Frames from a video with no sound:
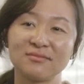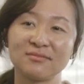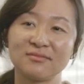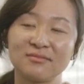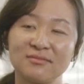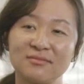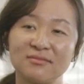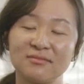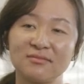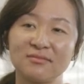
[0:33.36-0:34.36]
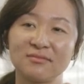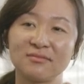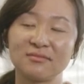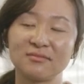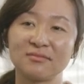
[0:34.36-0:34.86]

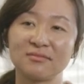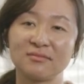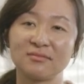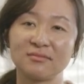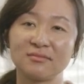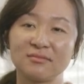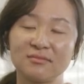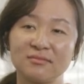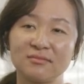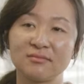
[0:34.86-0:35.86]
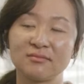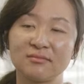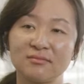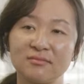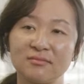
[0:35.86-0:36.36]

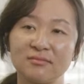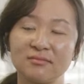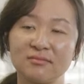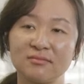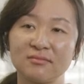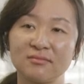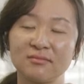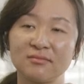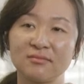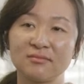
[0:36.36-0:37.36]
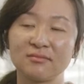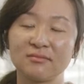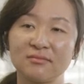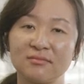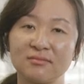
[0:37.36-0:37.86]

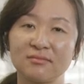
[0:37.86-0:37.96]
[no speech]